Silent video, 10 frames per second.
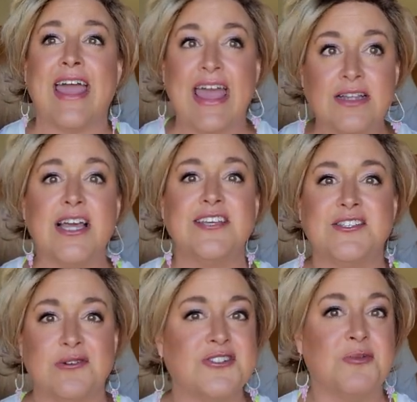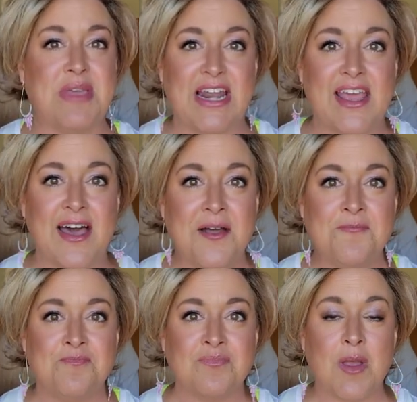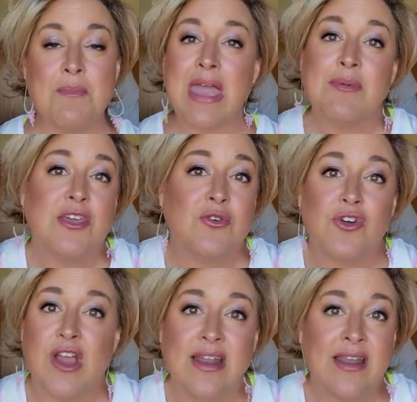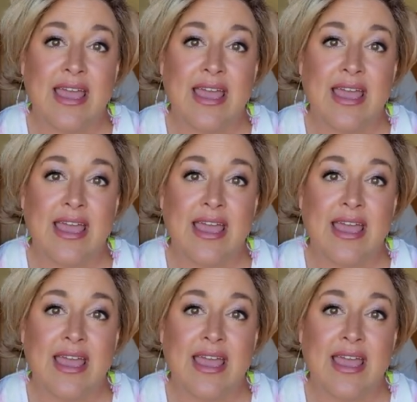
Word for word: anti-social media, Maybe you create an